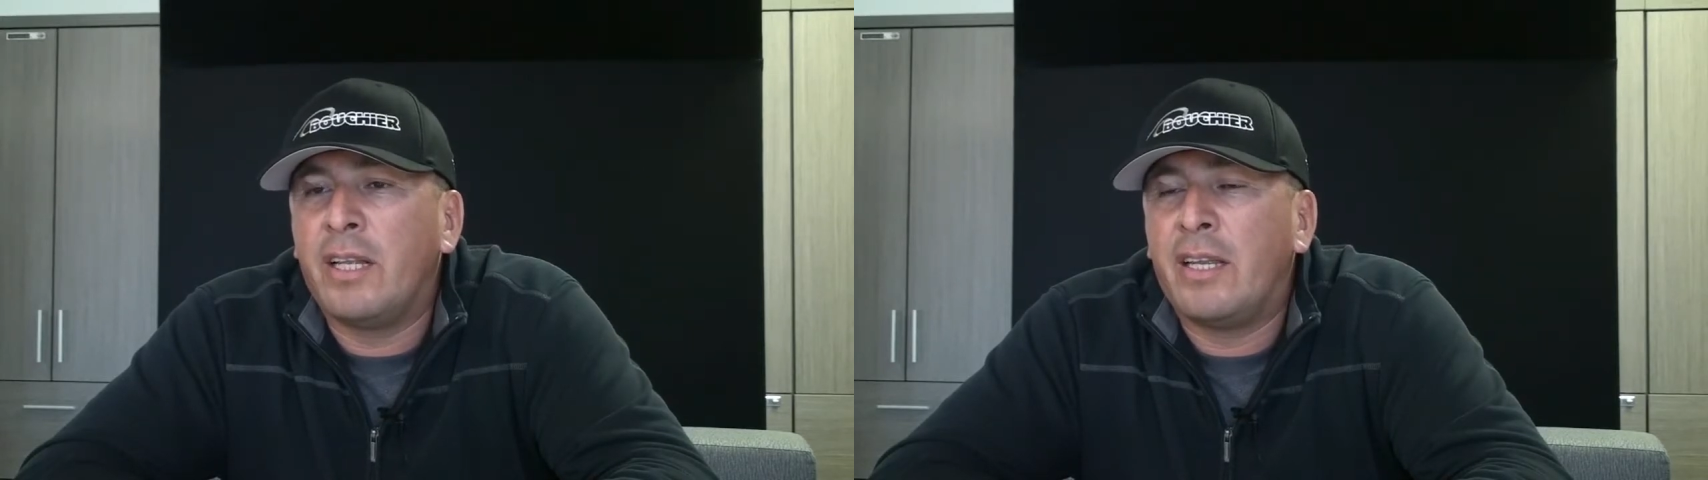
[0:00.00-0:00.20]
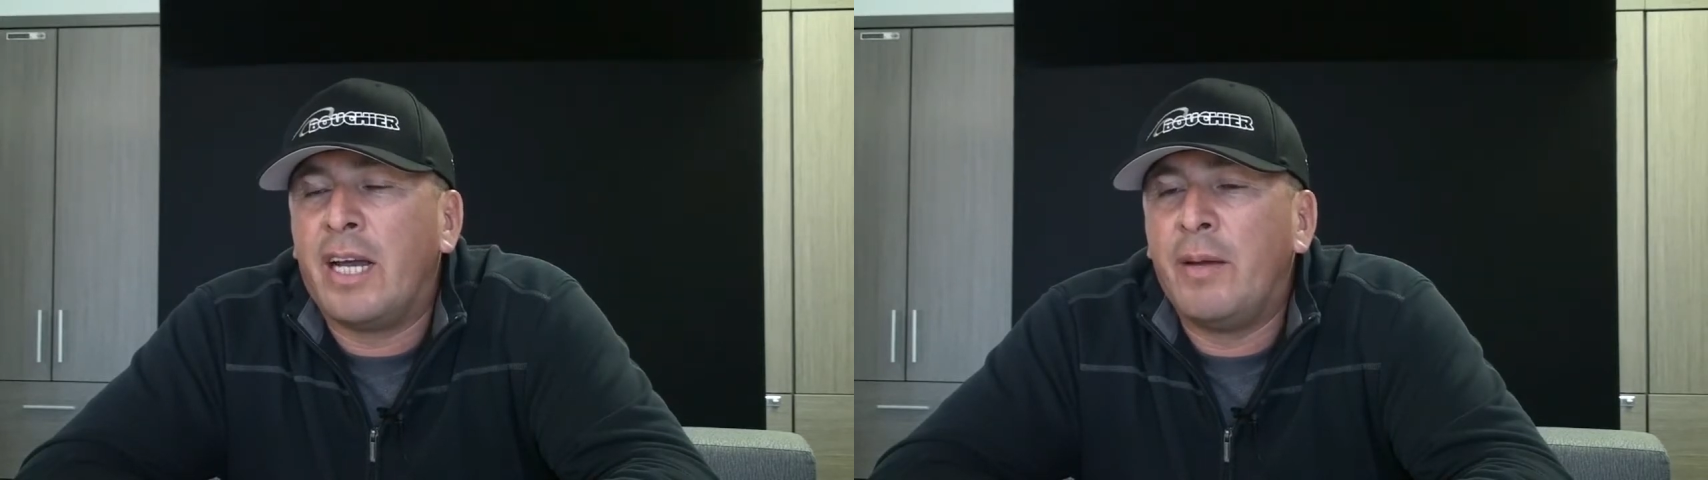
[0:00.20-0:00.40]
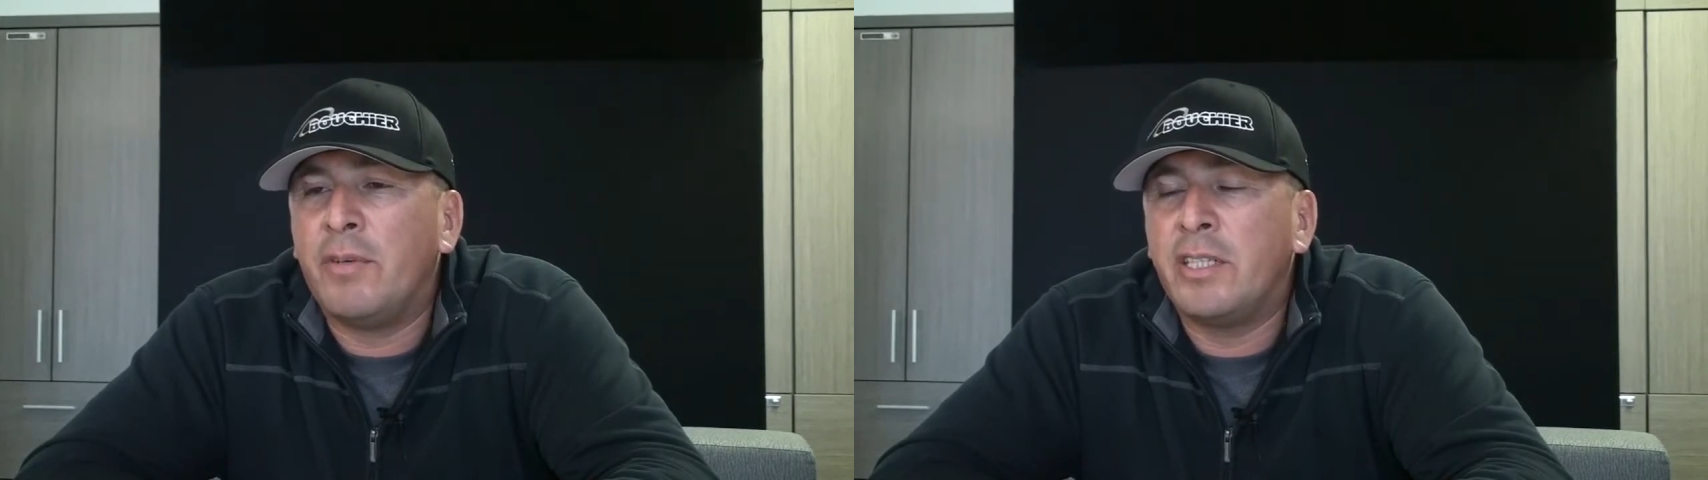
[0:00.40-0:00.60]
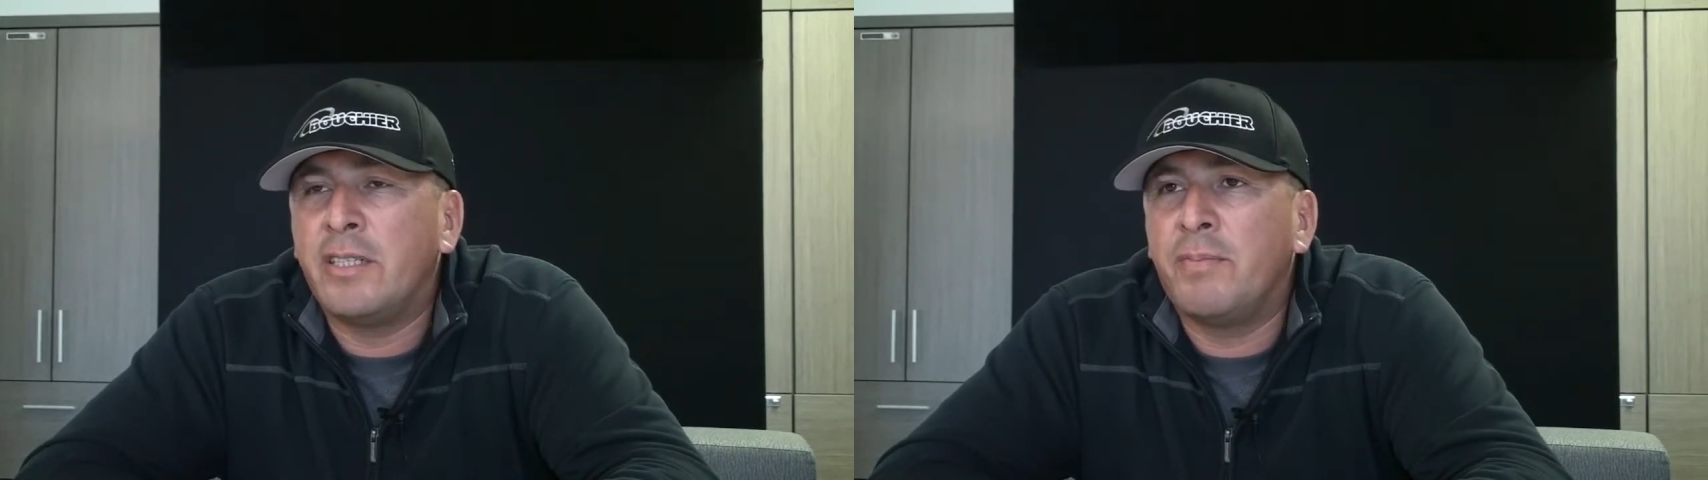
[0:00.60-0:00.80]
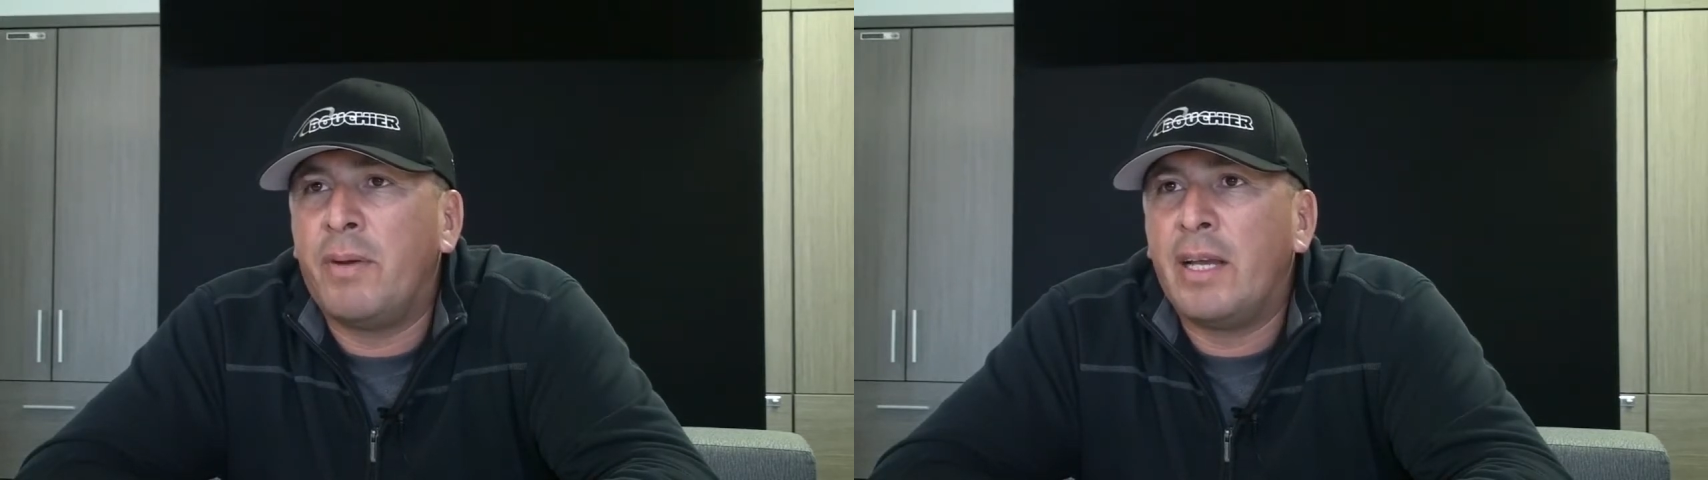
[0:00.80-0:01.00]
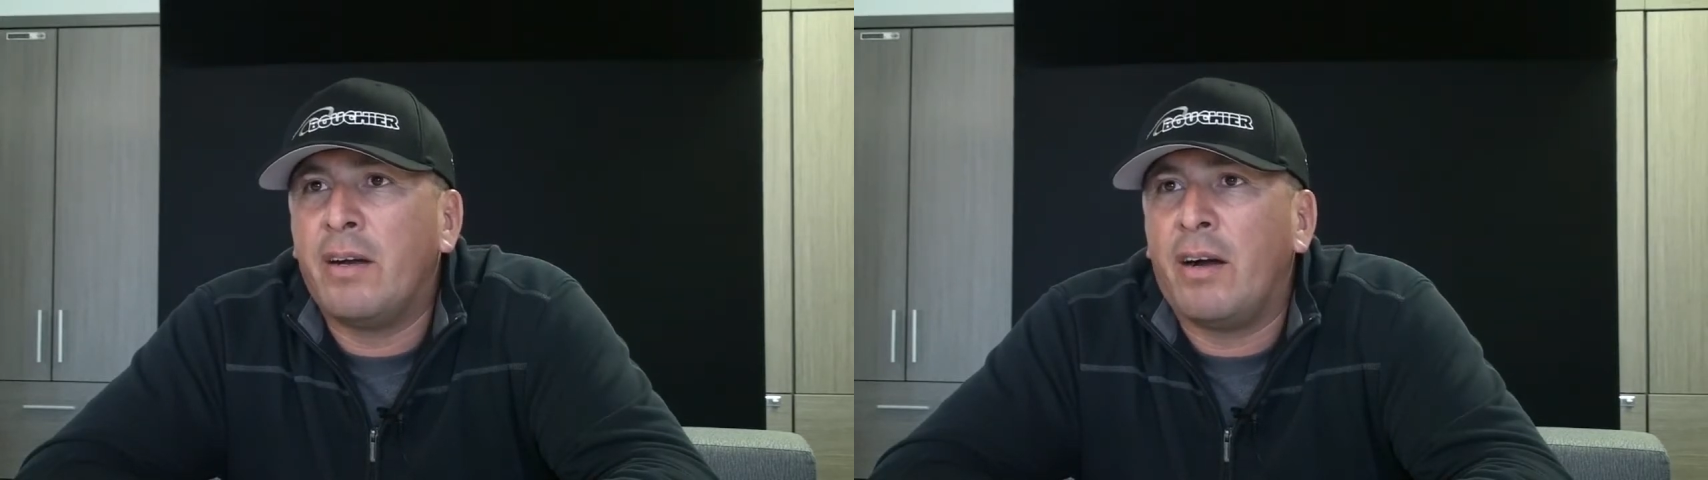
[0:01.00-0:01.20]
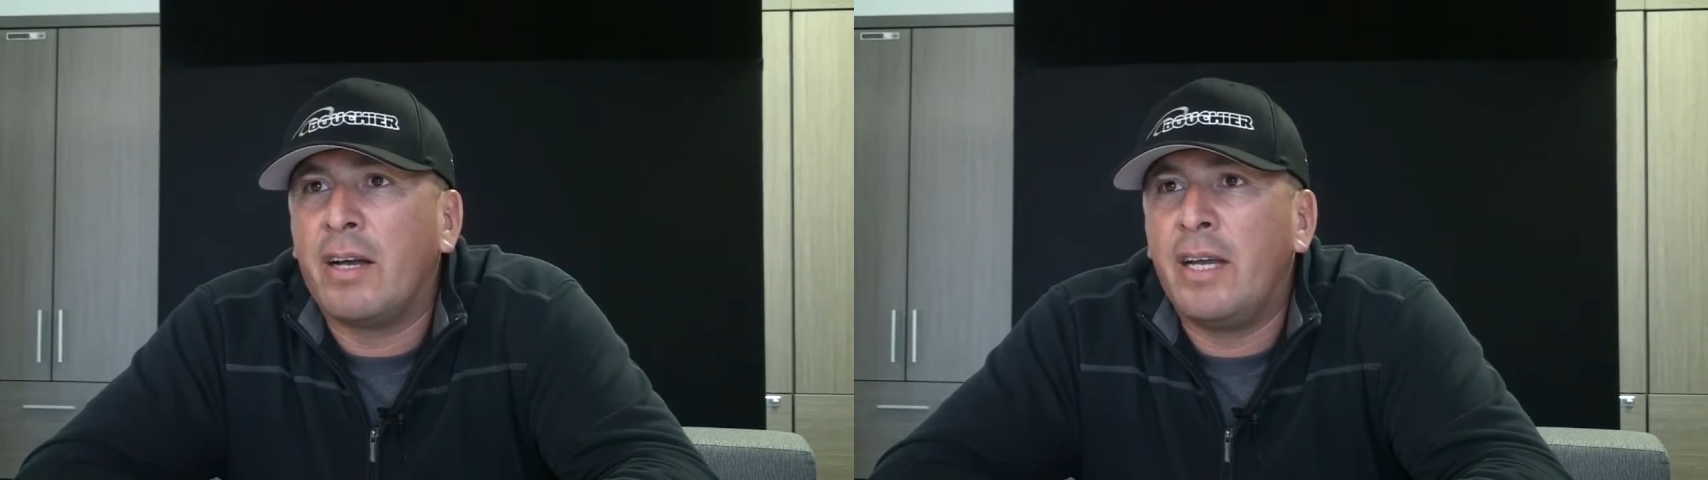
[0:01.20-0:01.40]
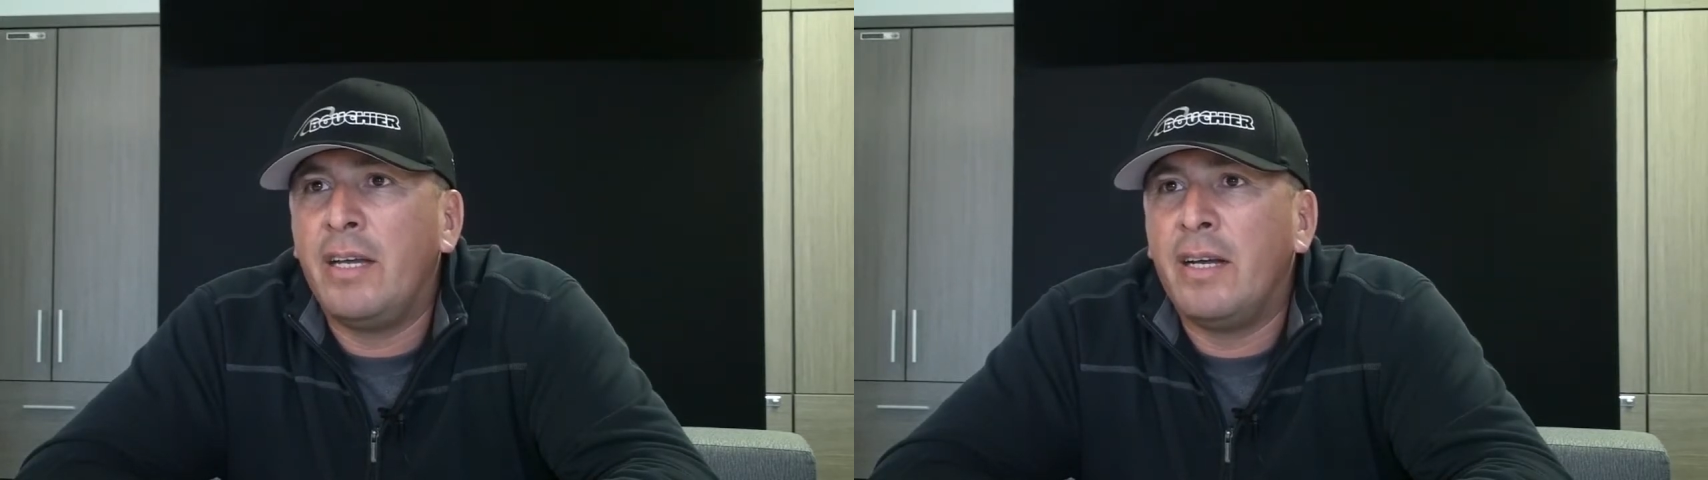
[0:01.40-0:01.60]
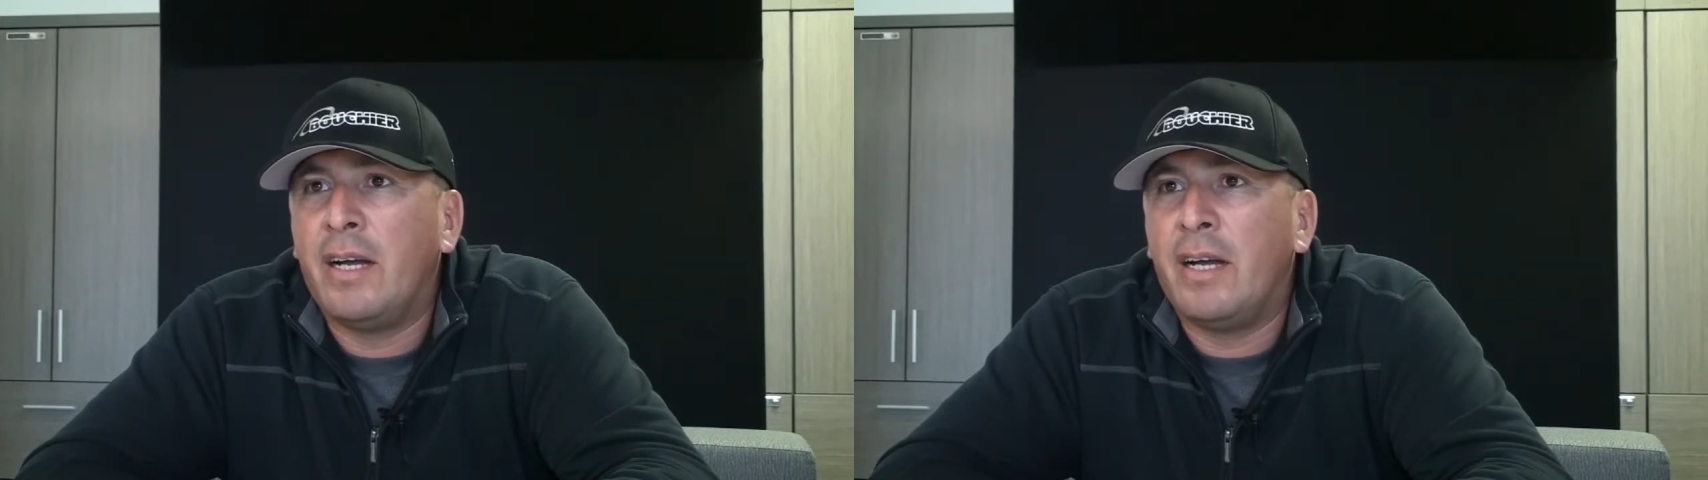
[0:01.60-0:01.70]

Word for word: the time was playing hockey,